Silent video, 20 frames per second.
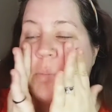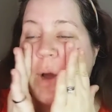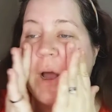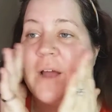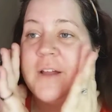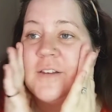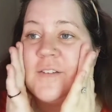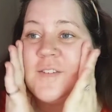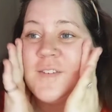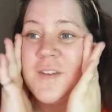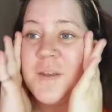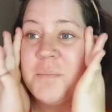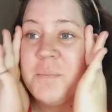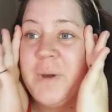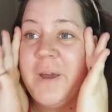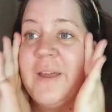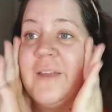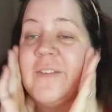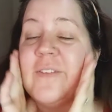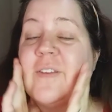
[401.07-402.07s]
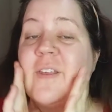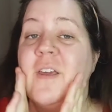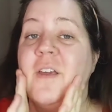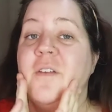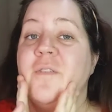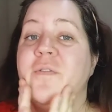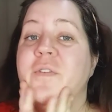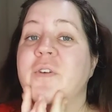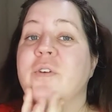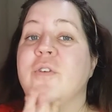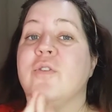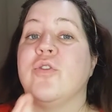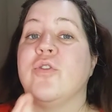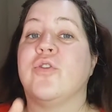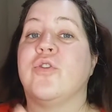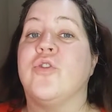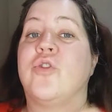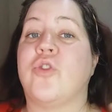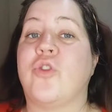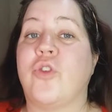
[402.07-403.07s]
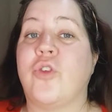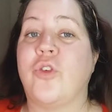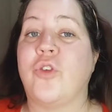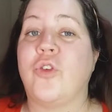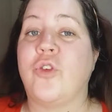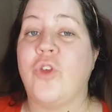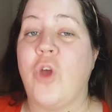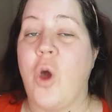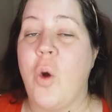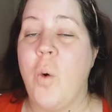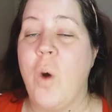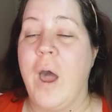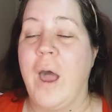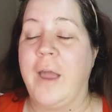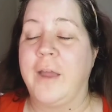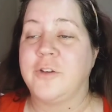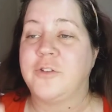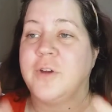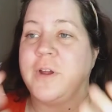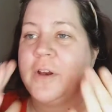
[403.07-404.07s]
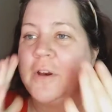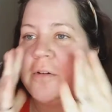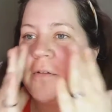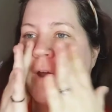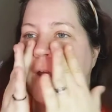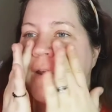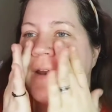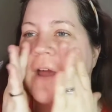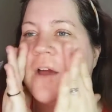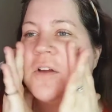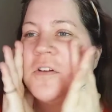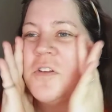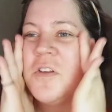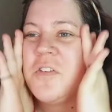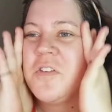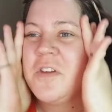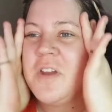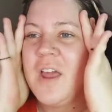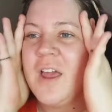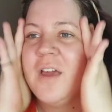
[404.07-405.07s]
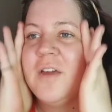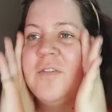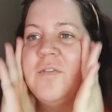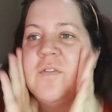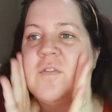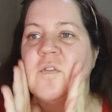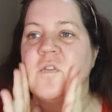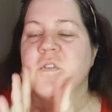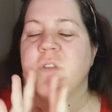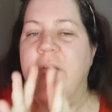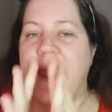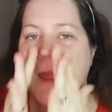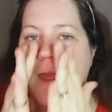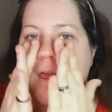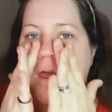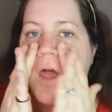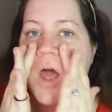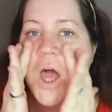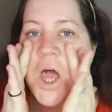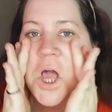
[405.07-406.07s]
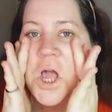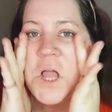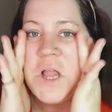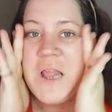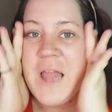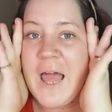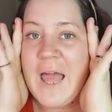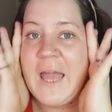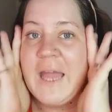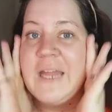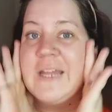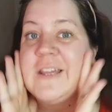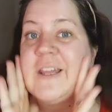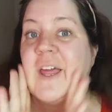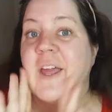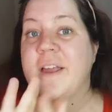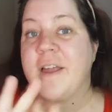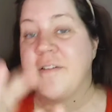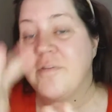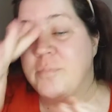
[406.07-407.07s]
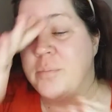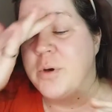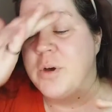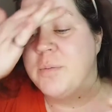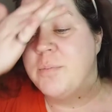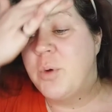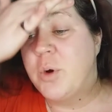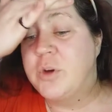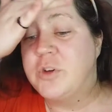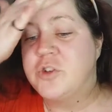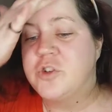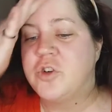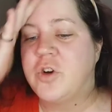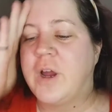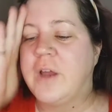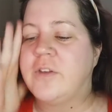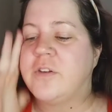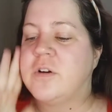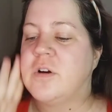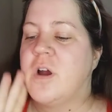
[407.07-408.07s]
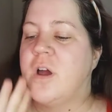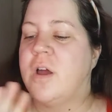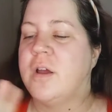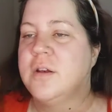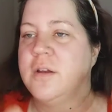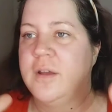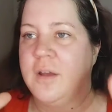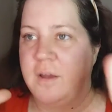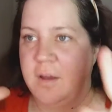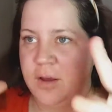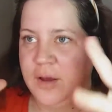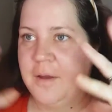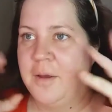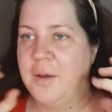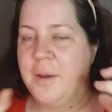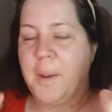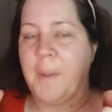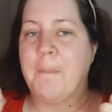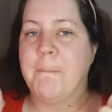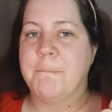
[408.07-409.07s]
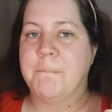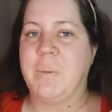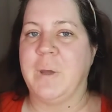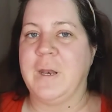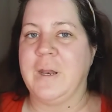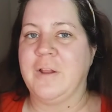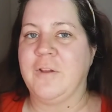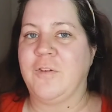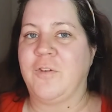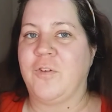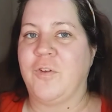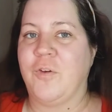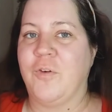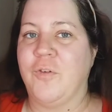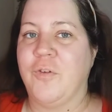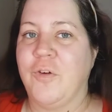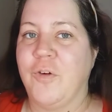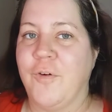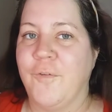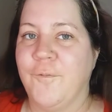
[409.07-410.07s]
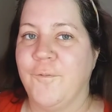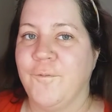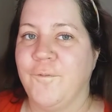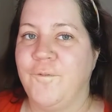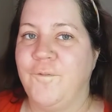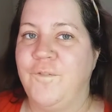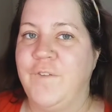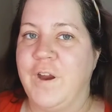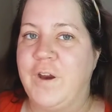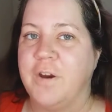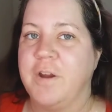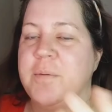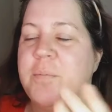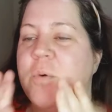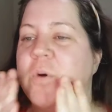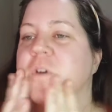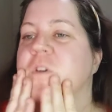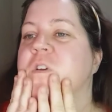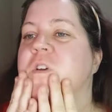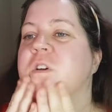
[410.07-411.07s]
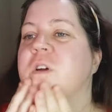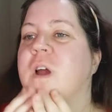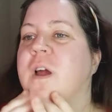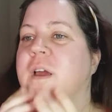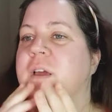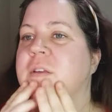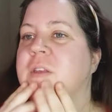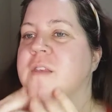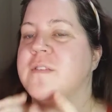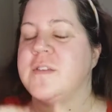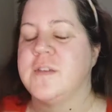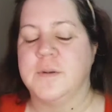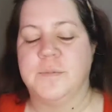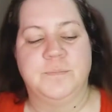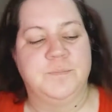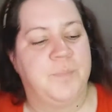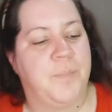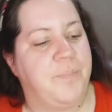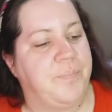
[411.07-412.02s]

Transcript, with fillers: But my skin feels so hydrated right now. It doesn't have like a glide like I've put moisturizer on, but it's very moisturized.